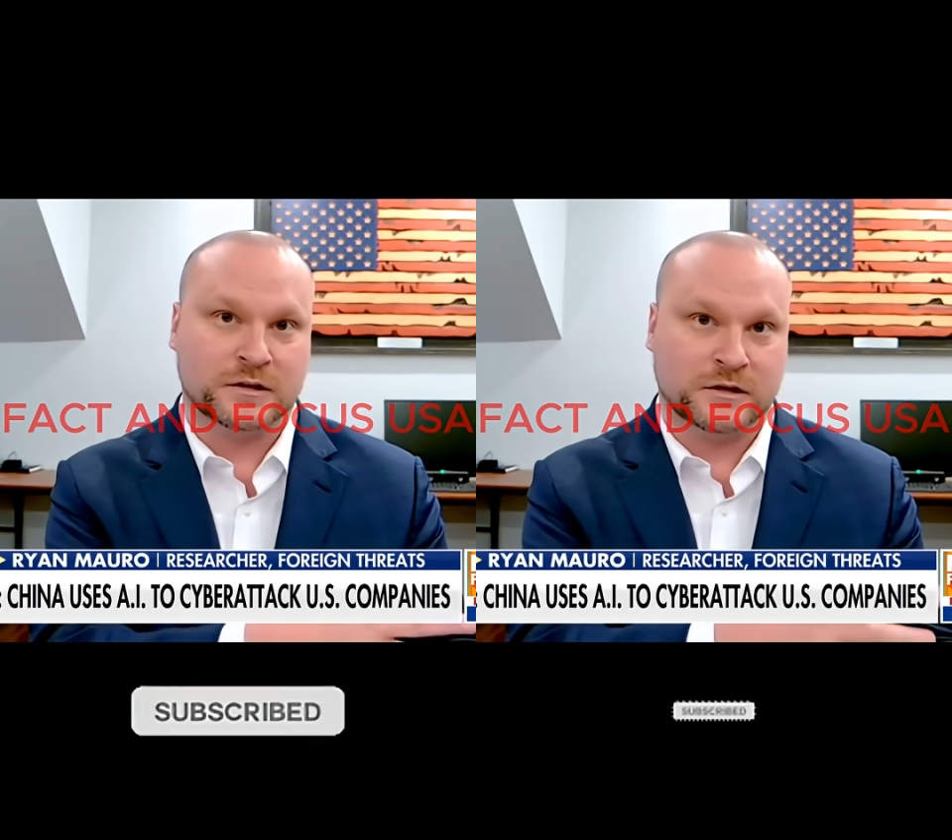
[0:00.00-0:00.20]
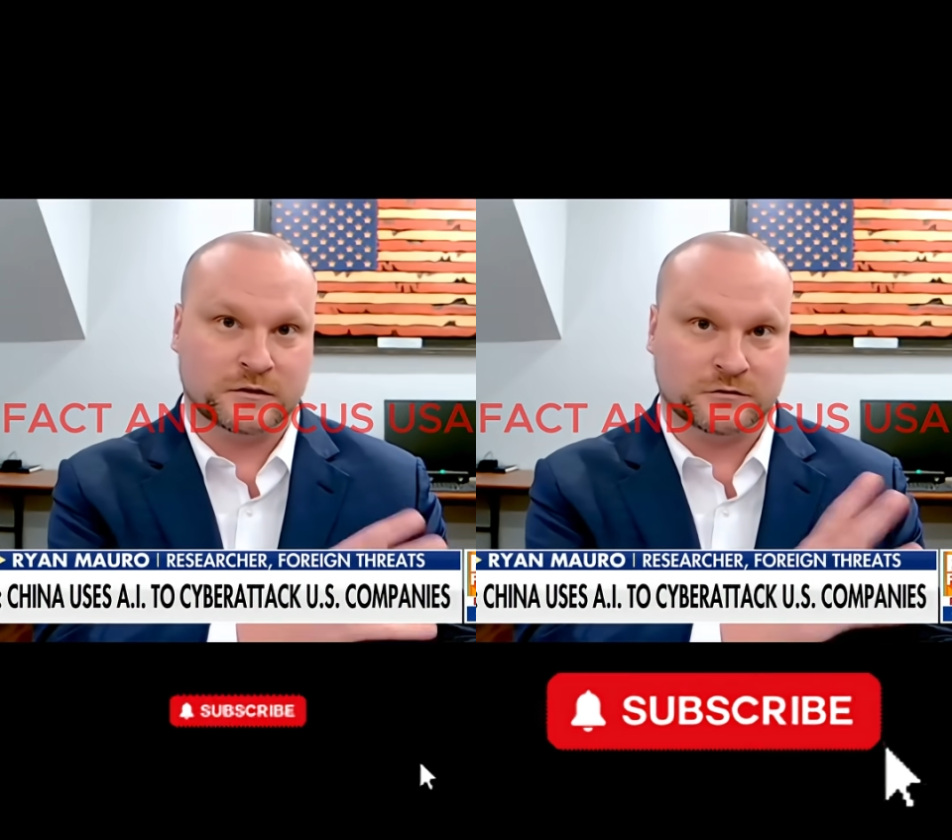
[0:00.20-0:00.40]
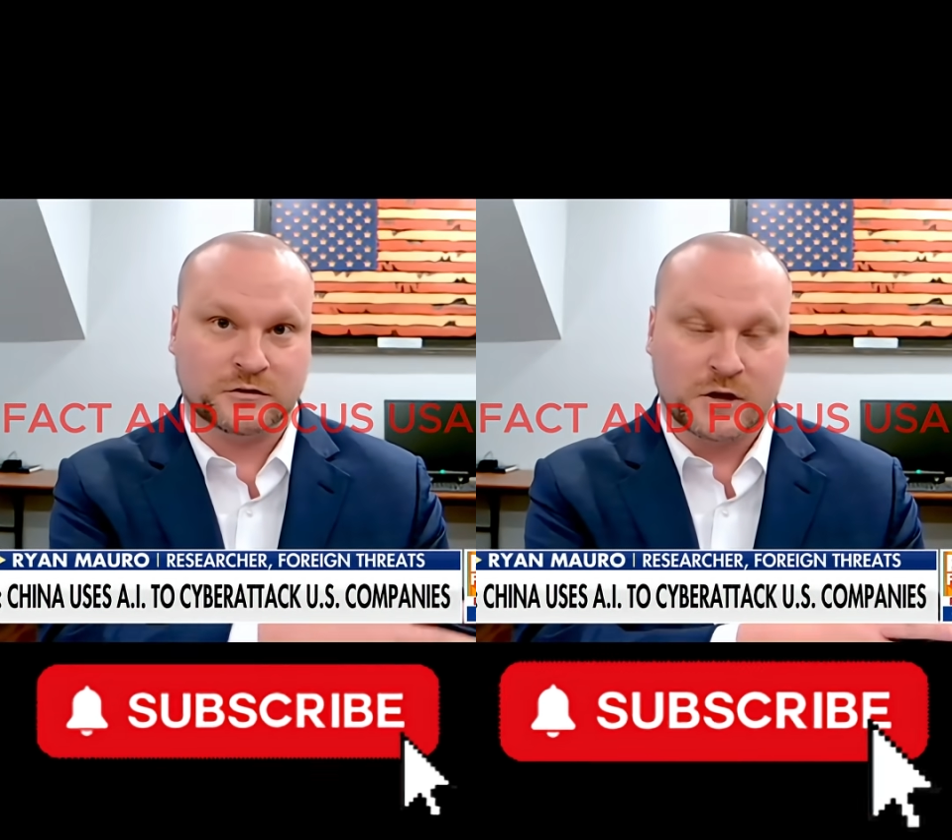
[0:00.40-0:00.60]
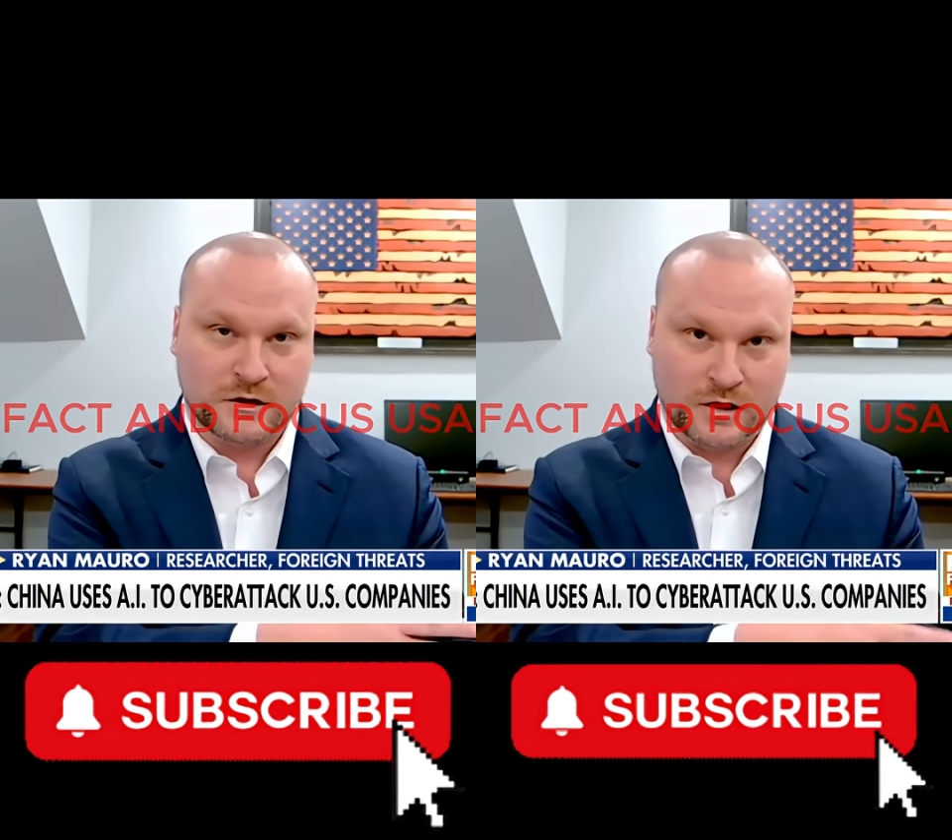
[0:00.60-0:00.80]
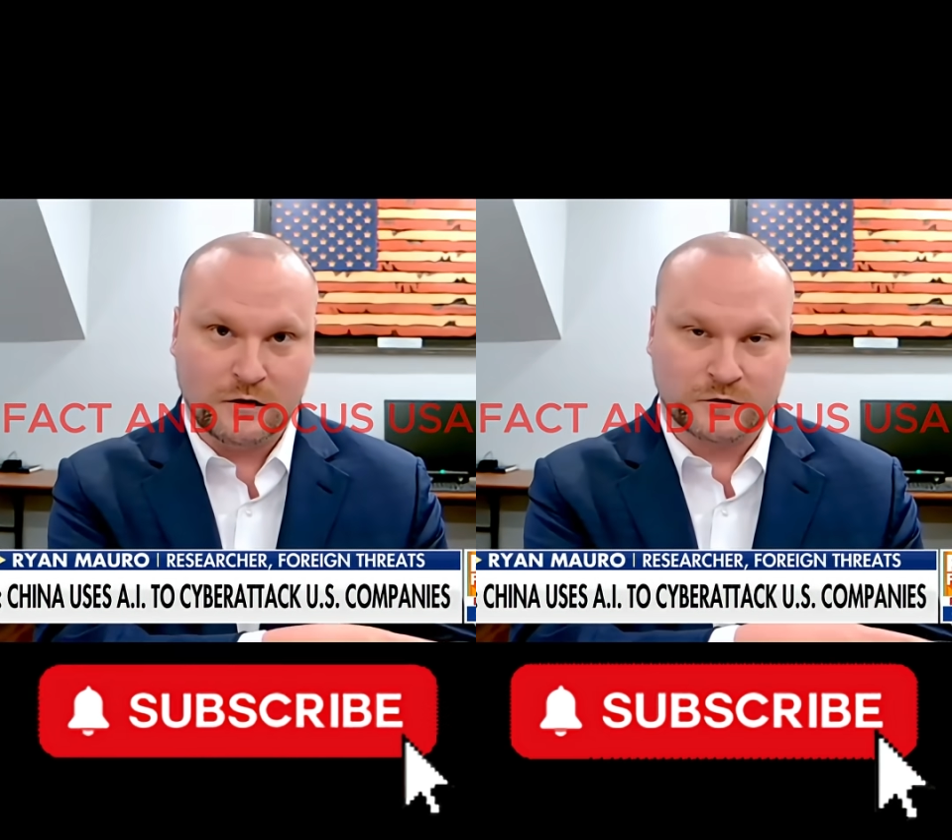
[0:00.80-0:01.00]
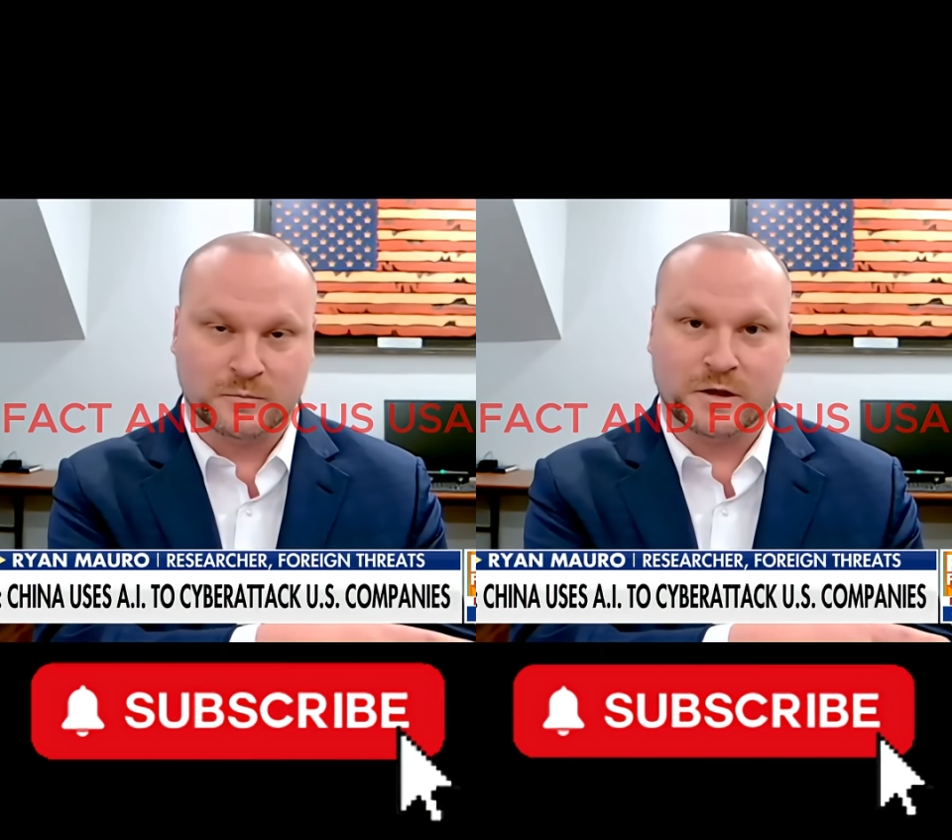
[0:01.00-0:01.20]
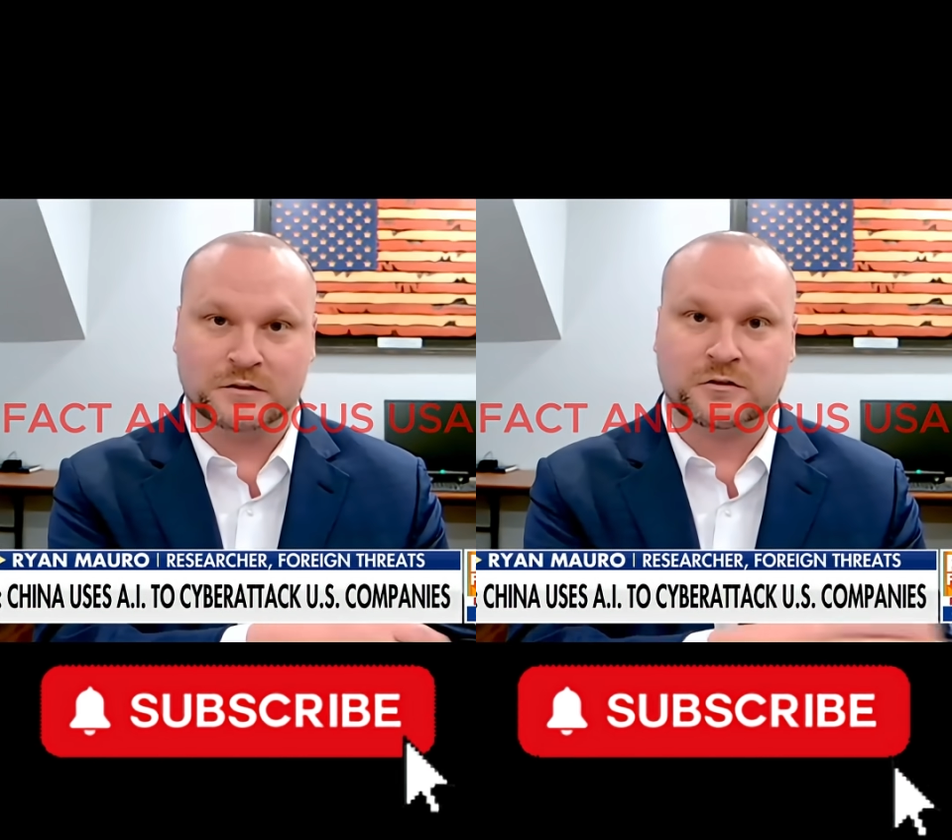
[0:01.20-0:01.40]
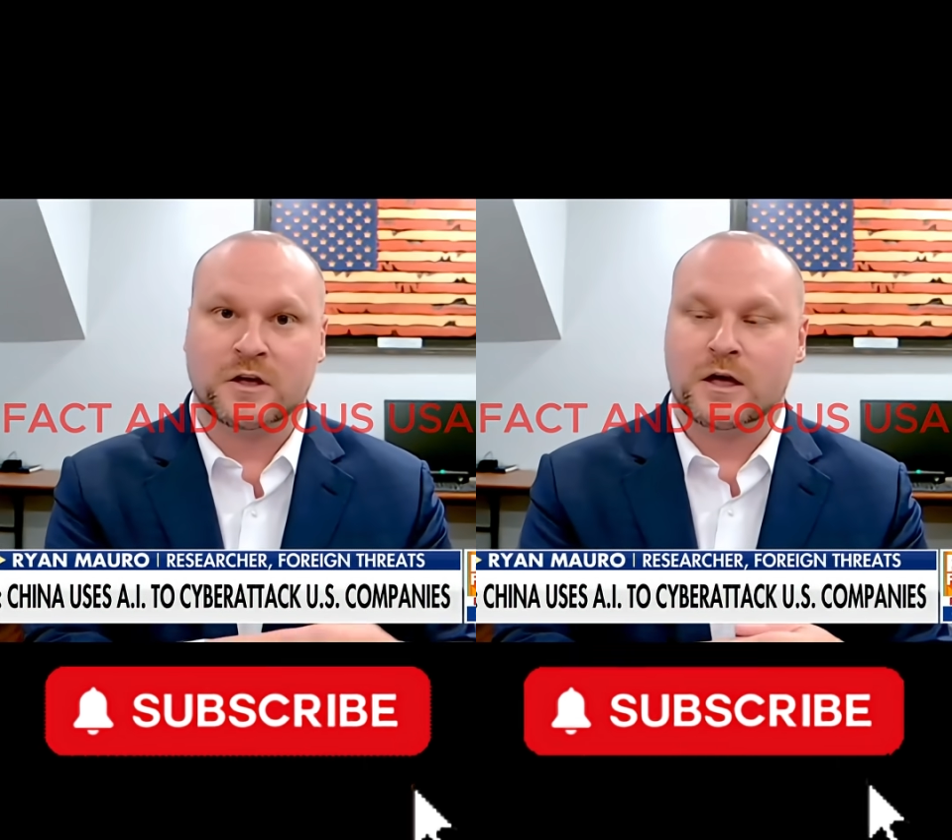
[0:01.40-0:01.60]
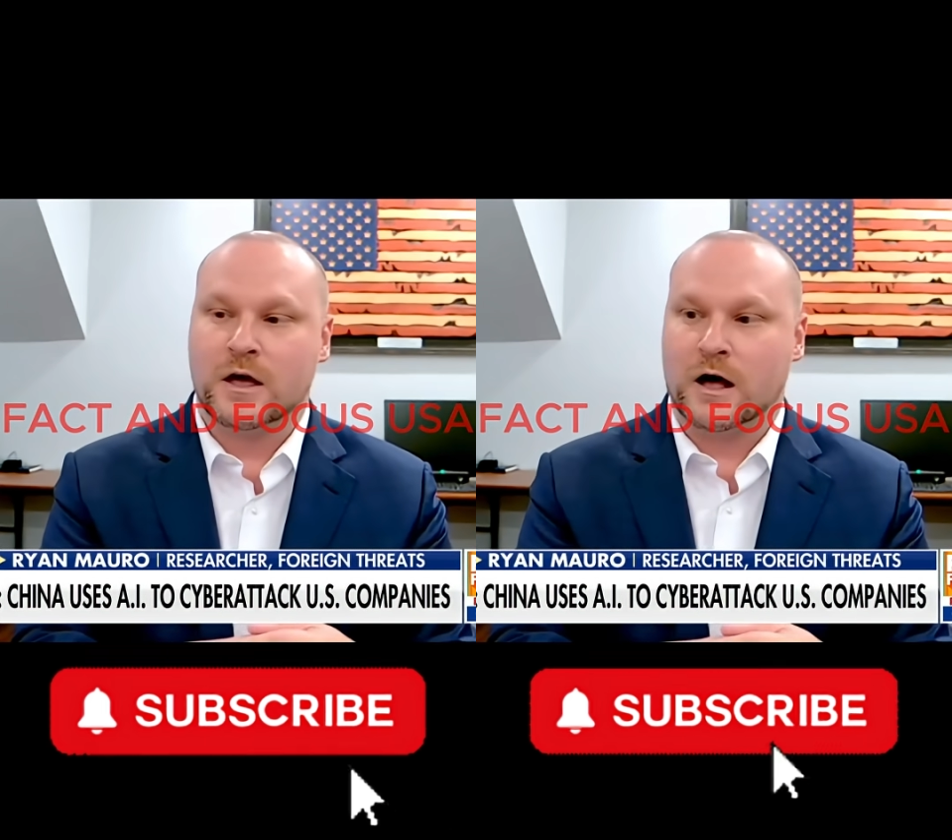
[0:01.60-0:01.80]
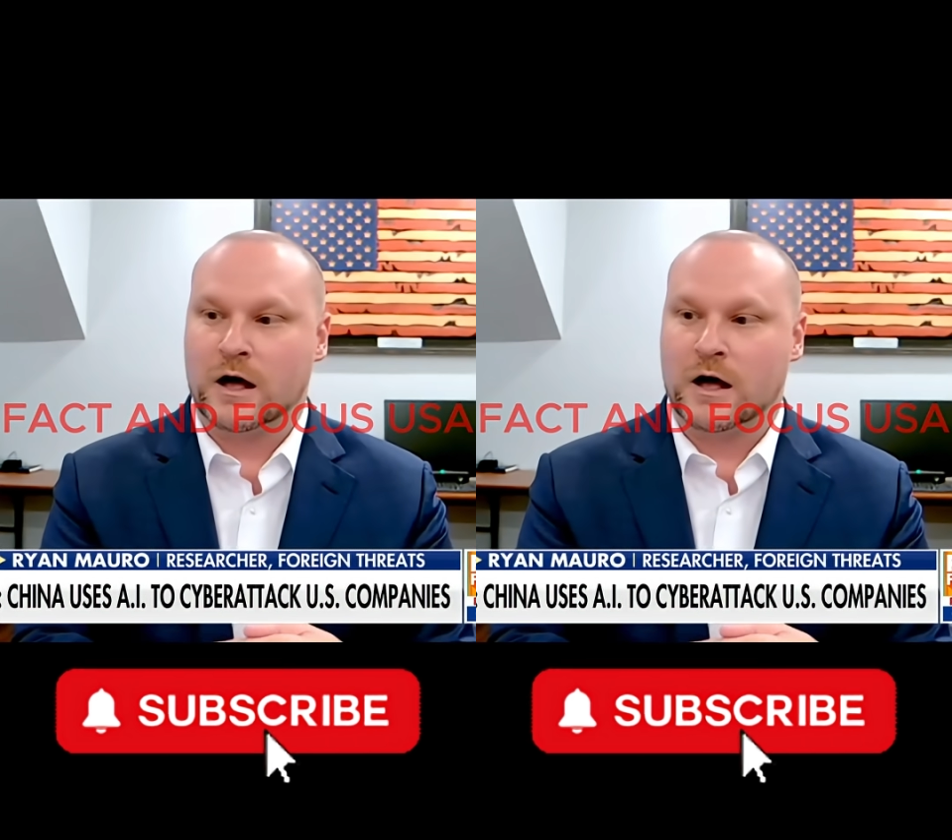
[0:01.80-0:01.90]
Chinese government